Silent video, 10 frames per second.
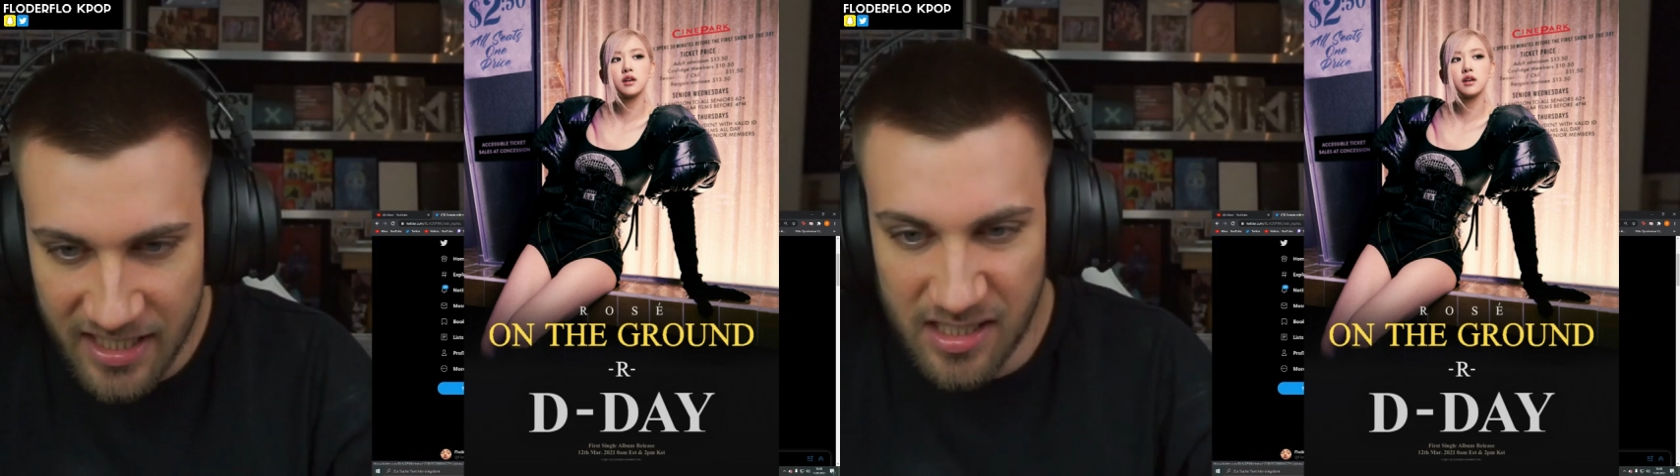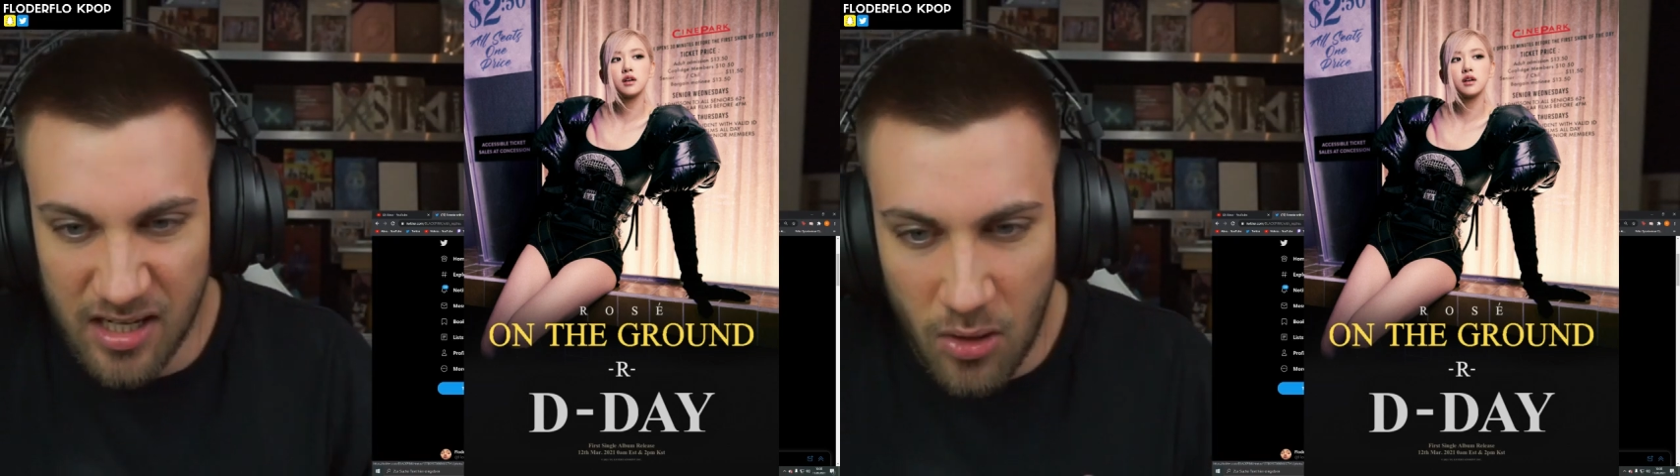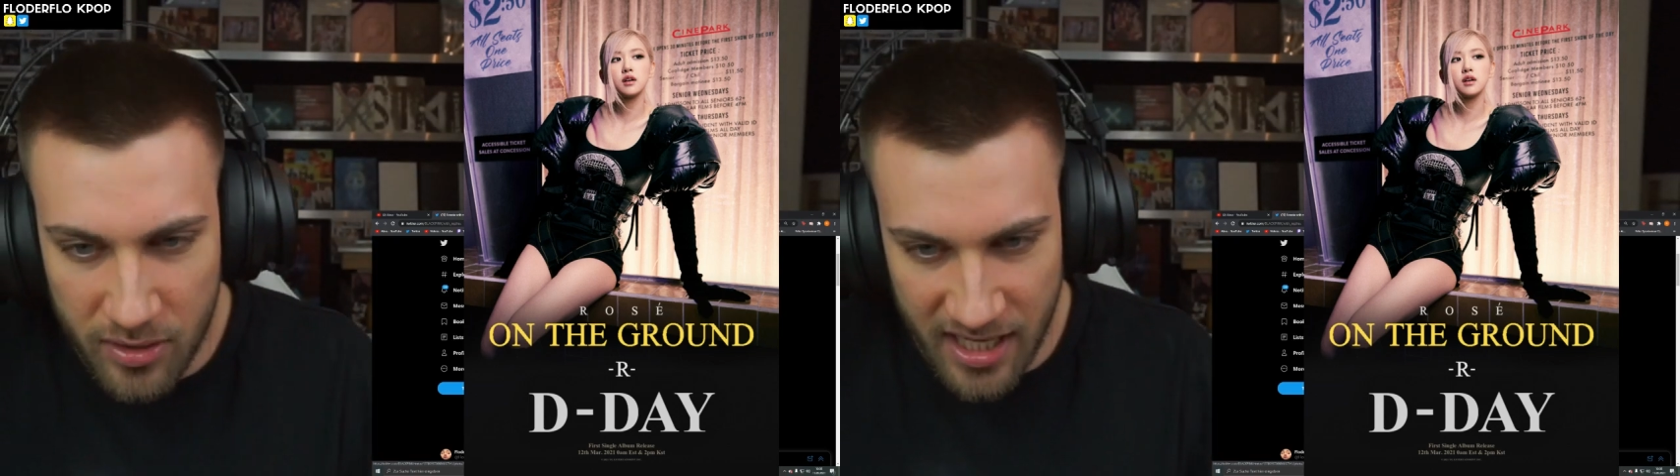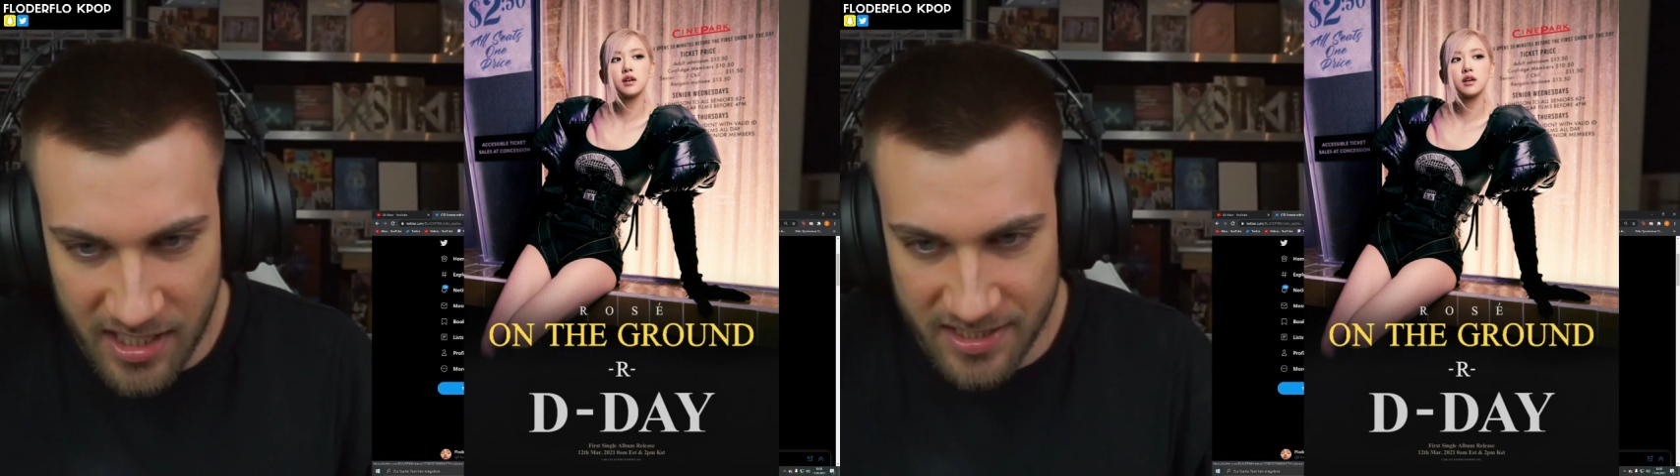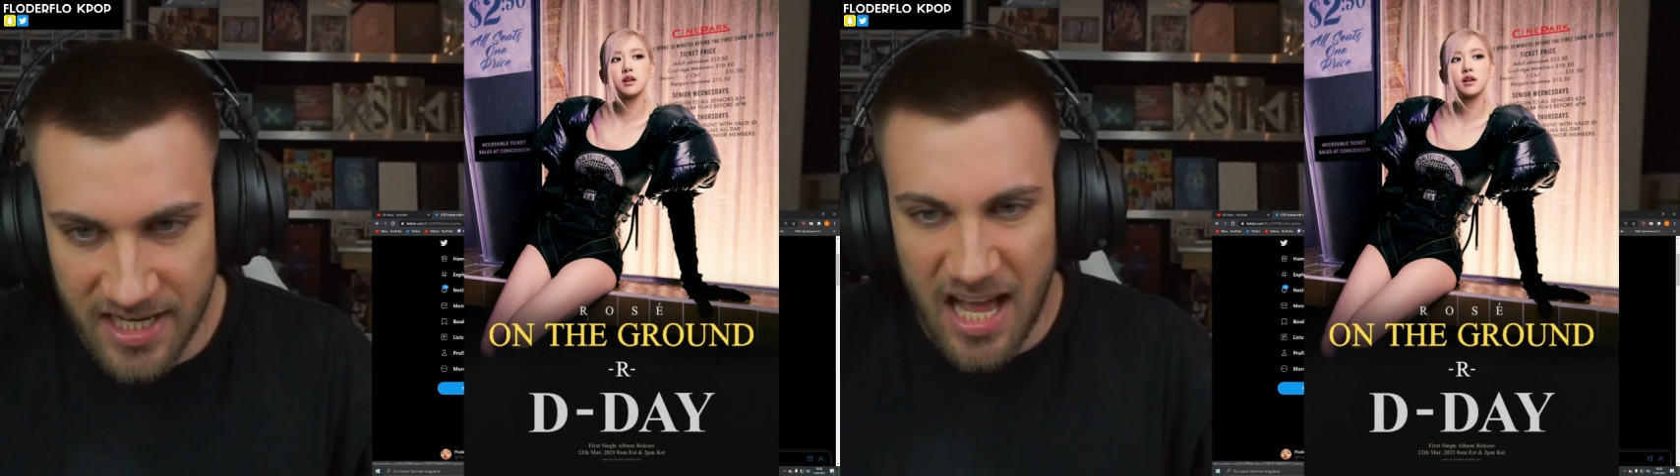Look at
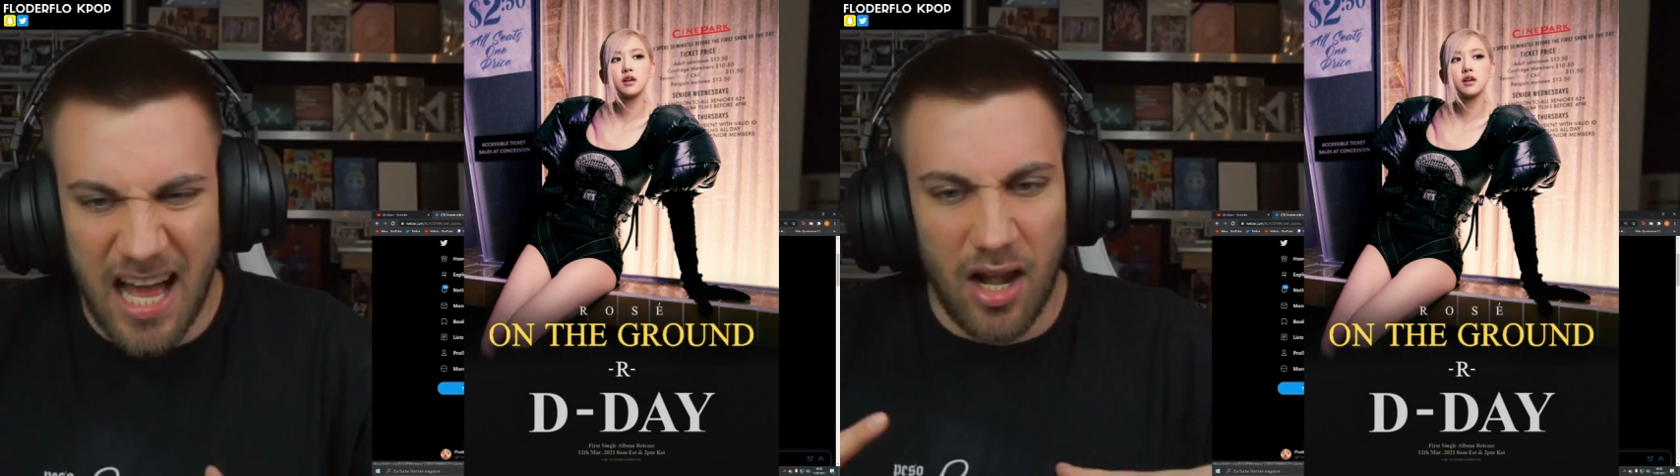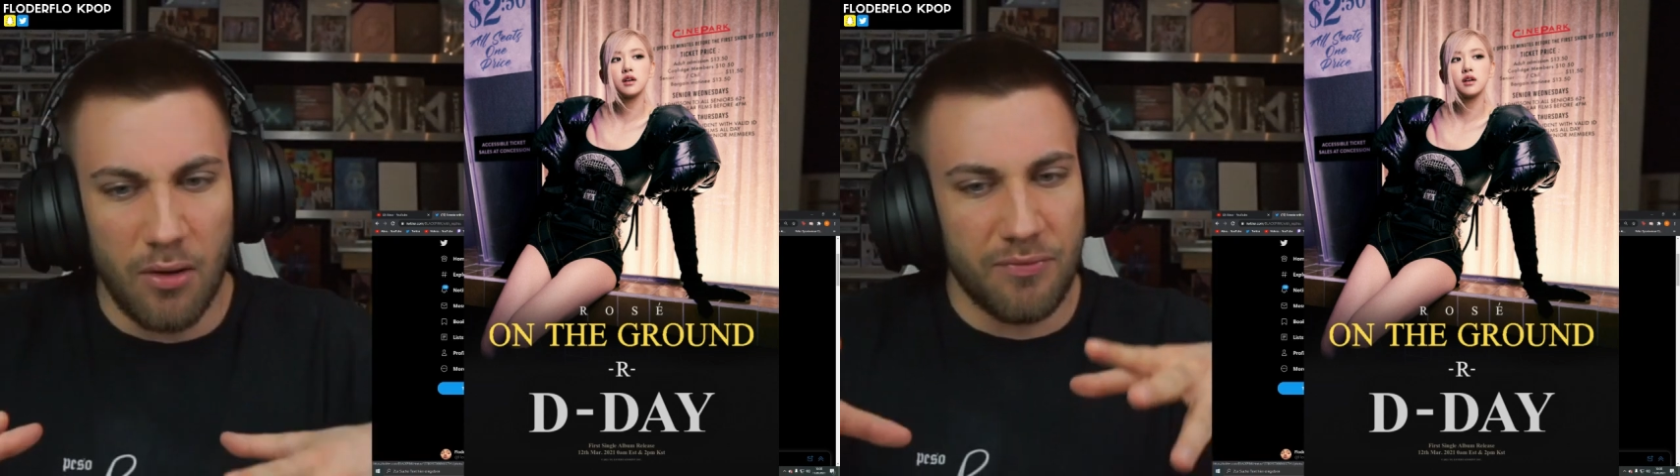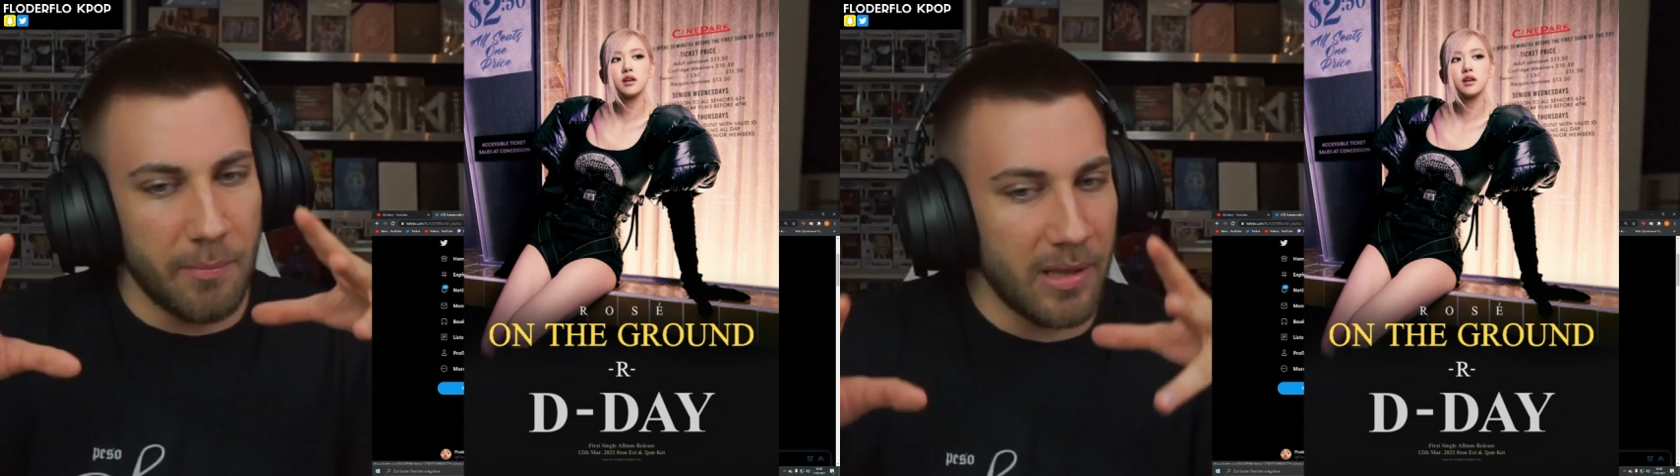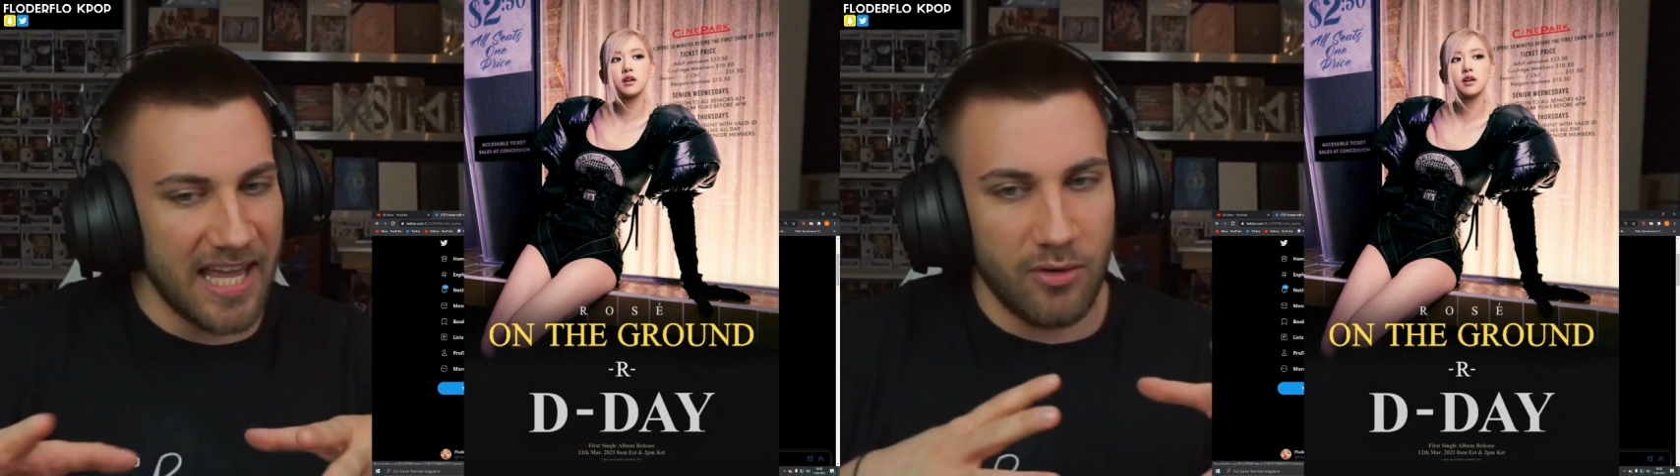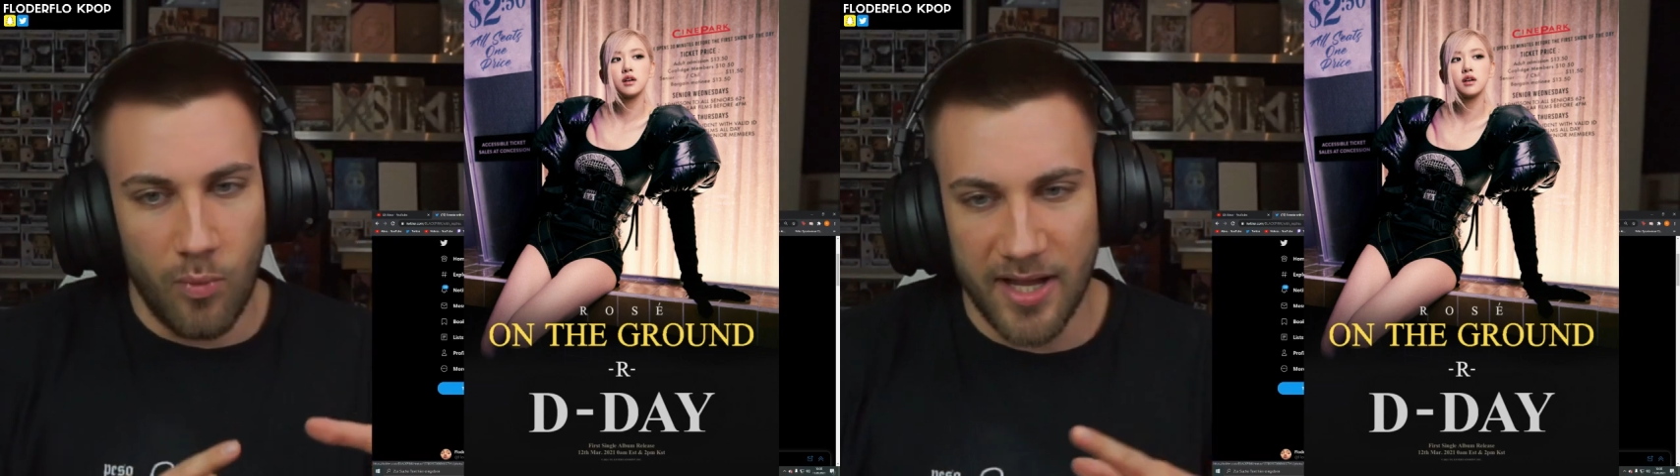it. I love the
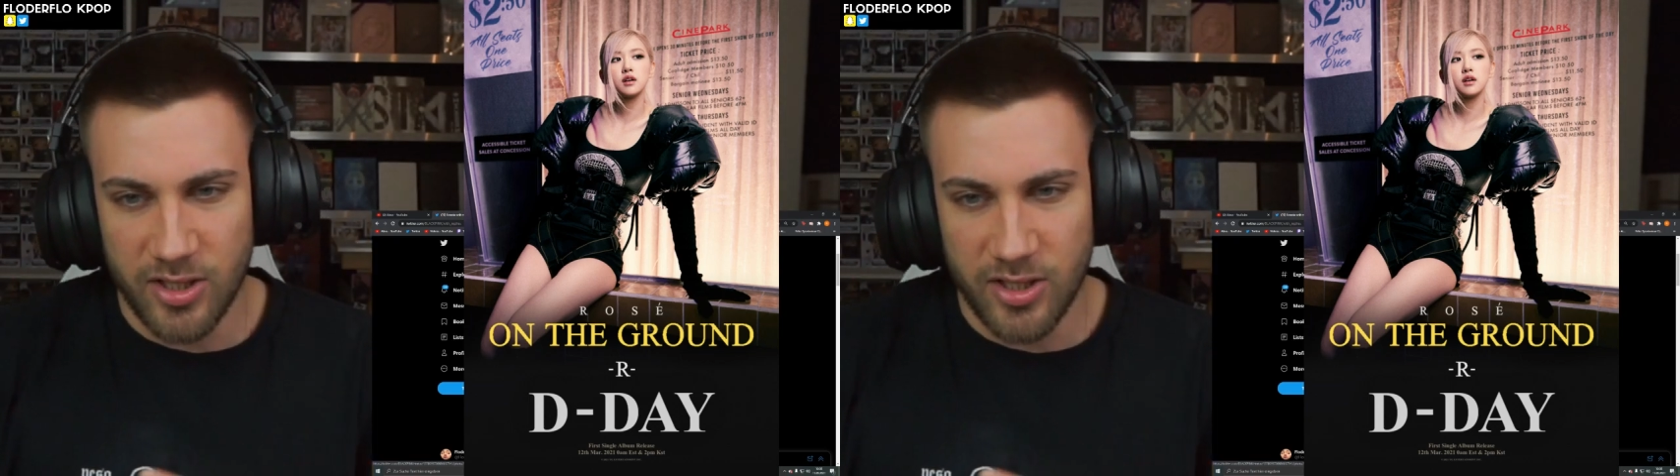black and white